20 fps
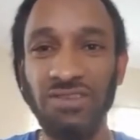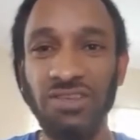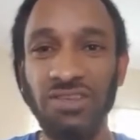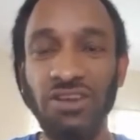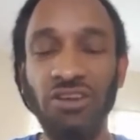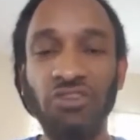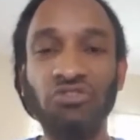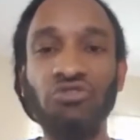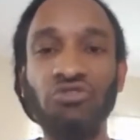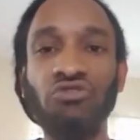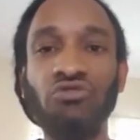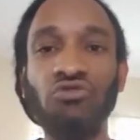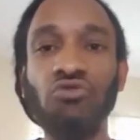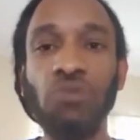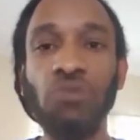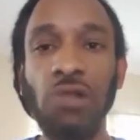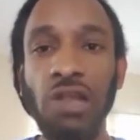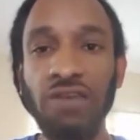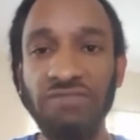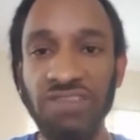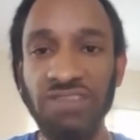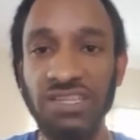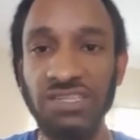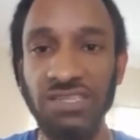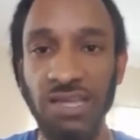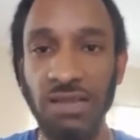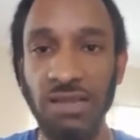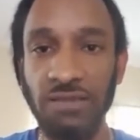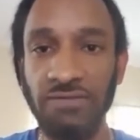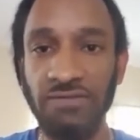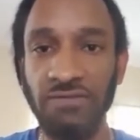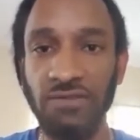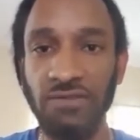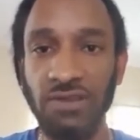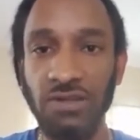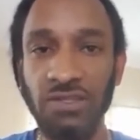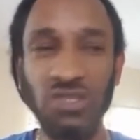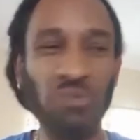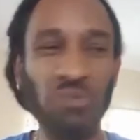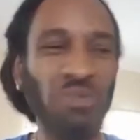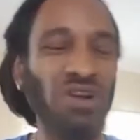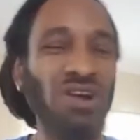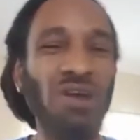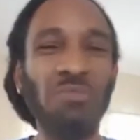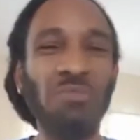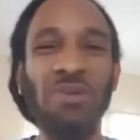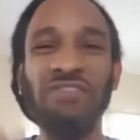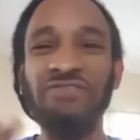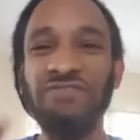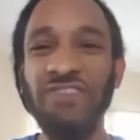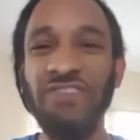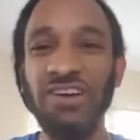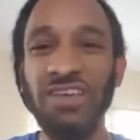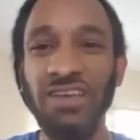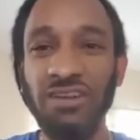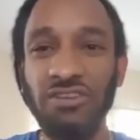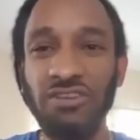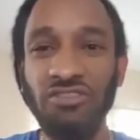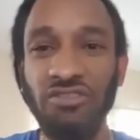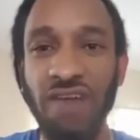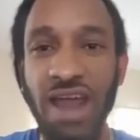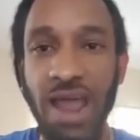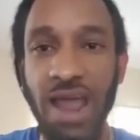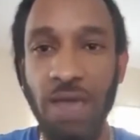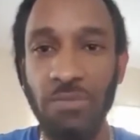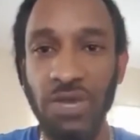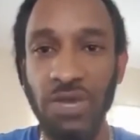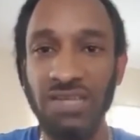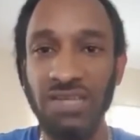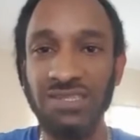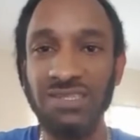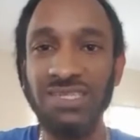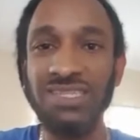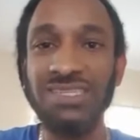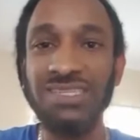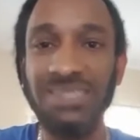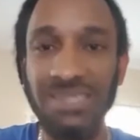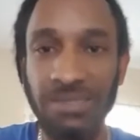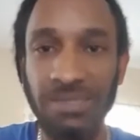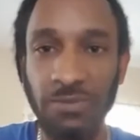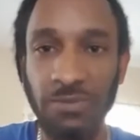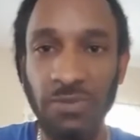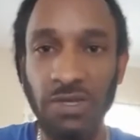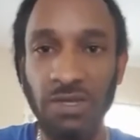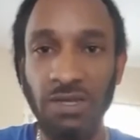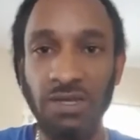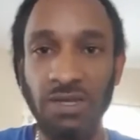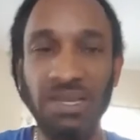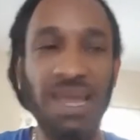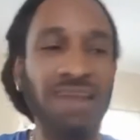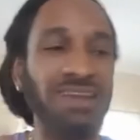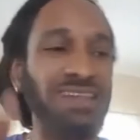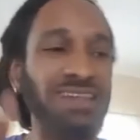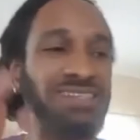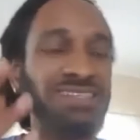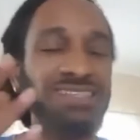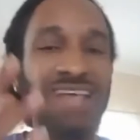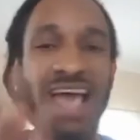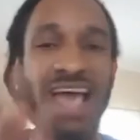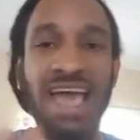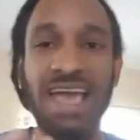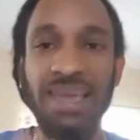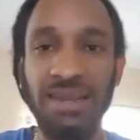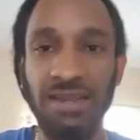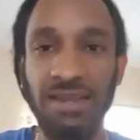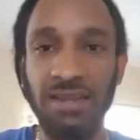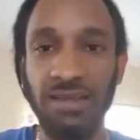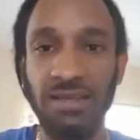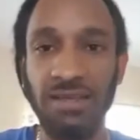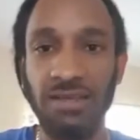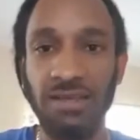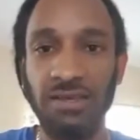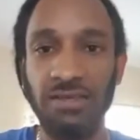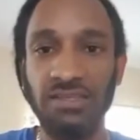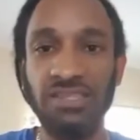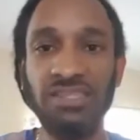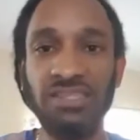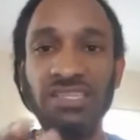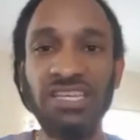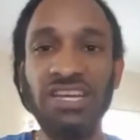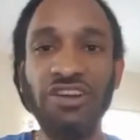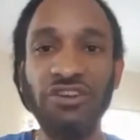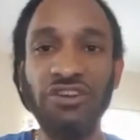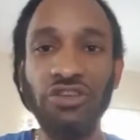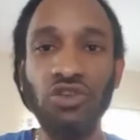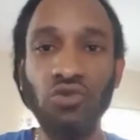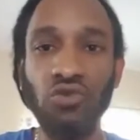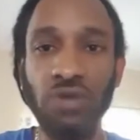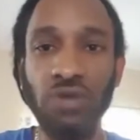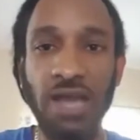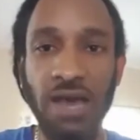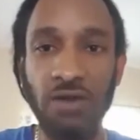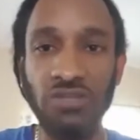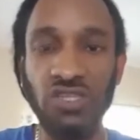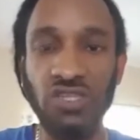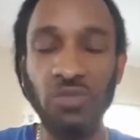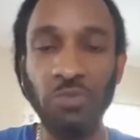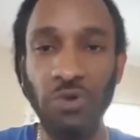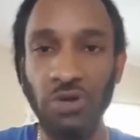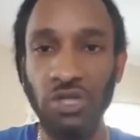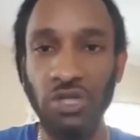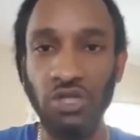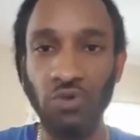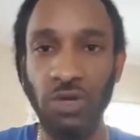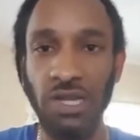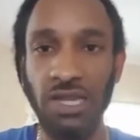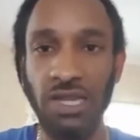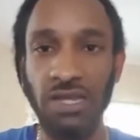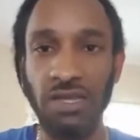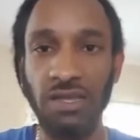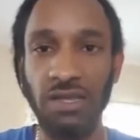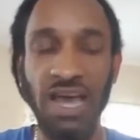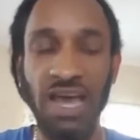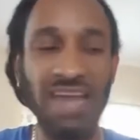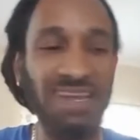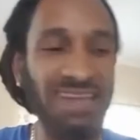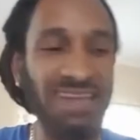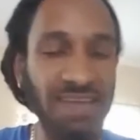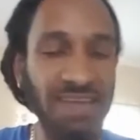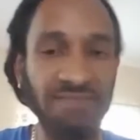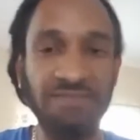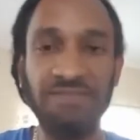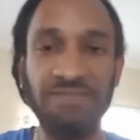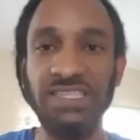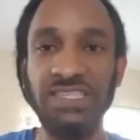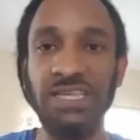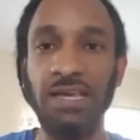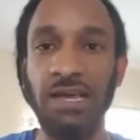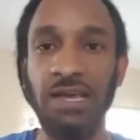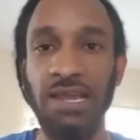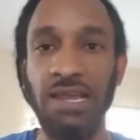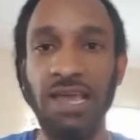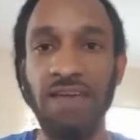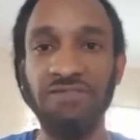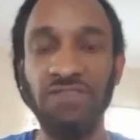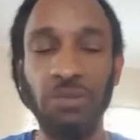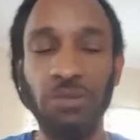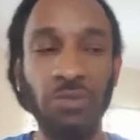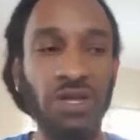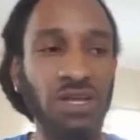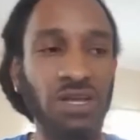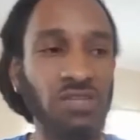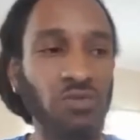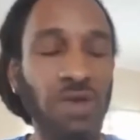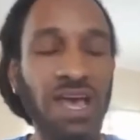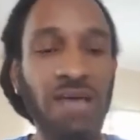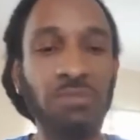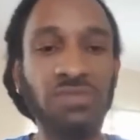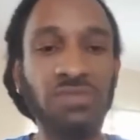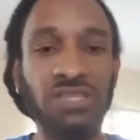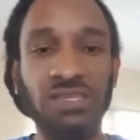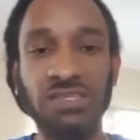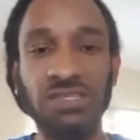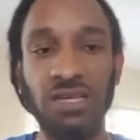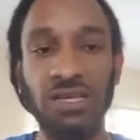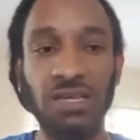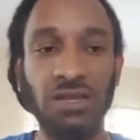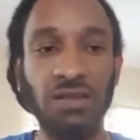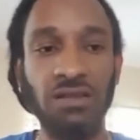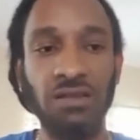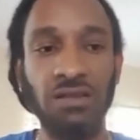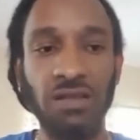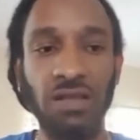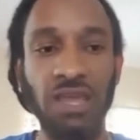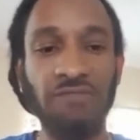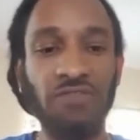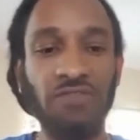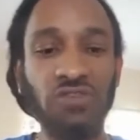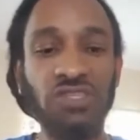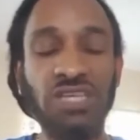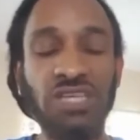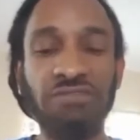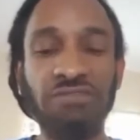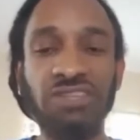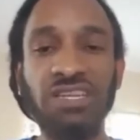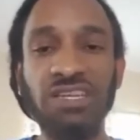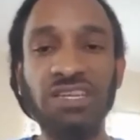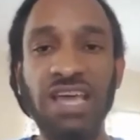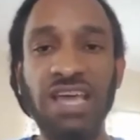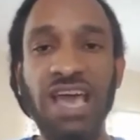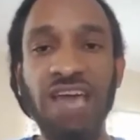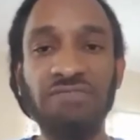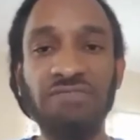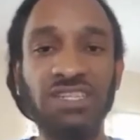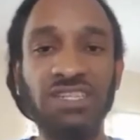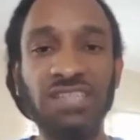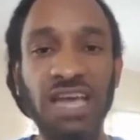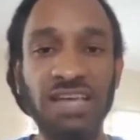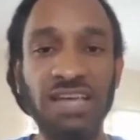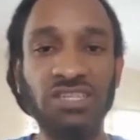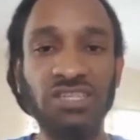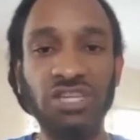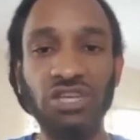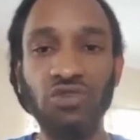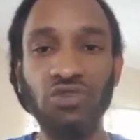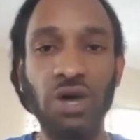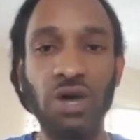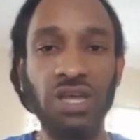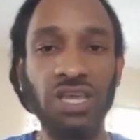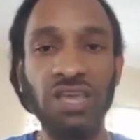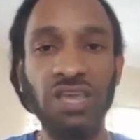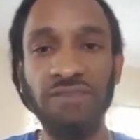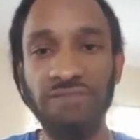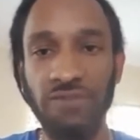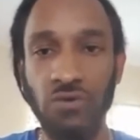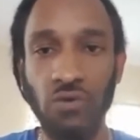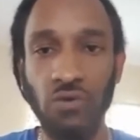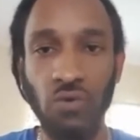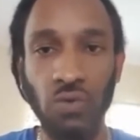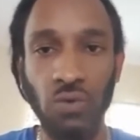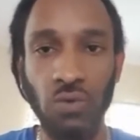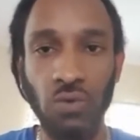Your true loving self to become a fucking crab in a system that designed to tear you down spiritually and then physically after. Because what happens is, if you see everything they advertise to you and give you,